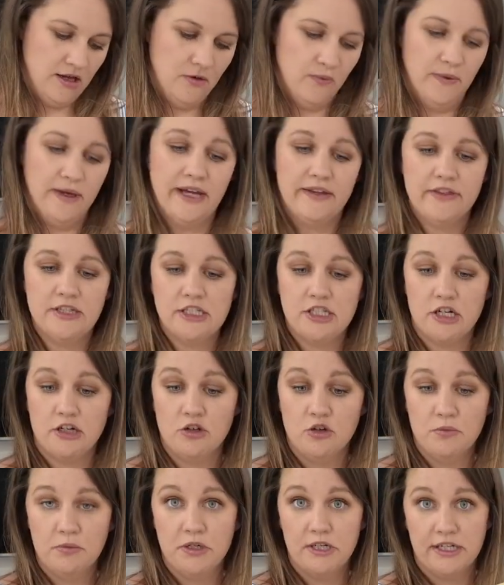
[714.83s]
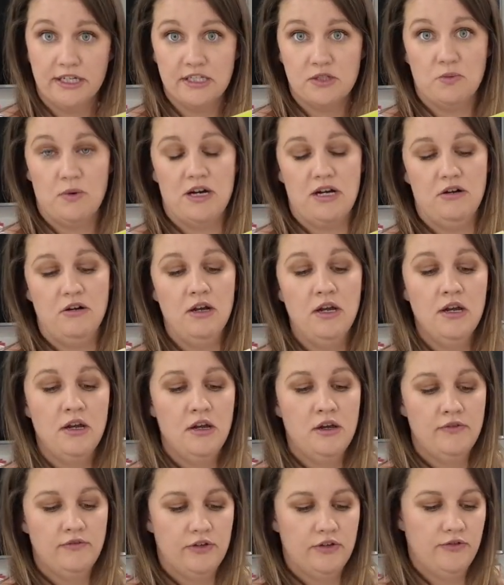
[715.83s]
We got the Jungle Book as well
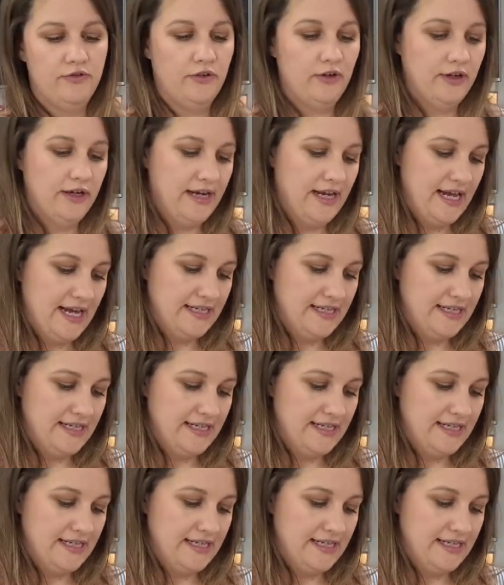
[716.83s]
for free